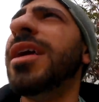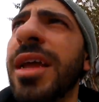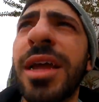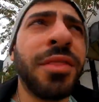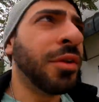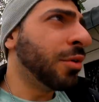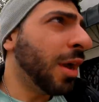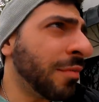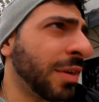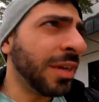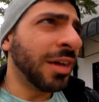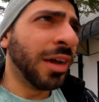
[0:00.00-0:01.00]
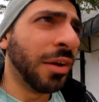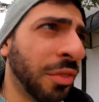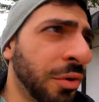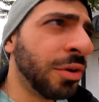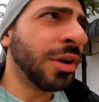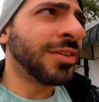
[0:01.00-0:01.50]
And there you have it,
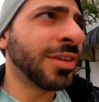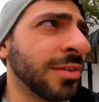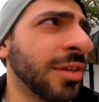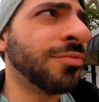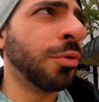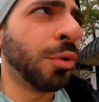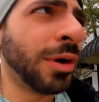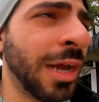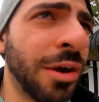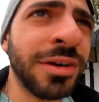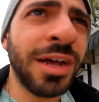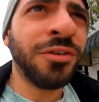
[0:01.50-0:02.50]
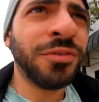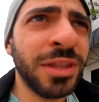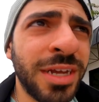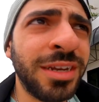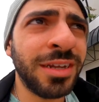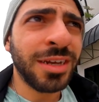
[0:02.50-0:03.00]
another successful workout at
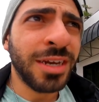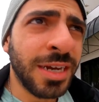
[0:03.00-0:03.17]
Alphaland.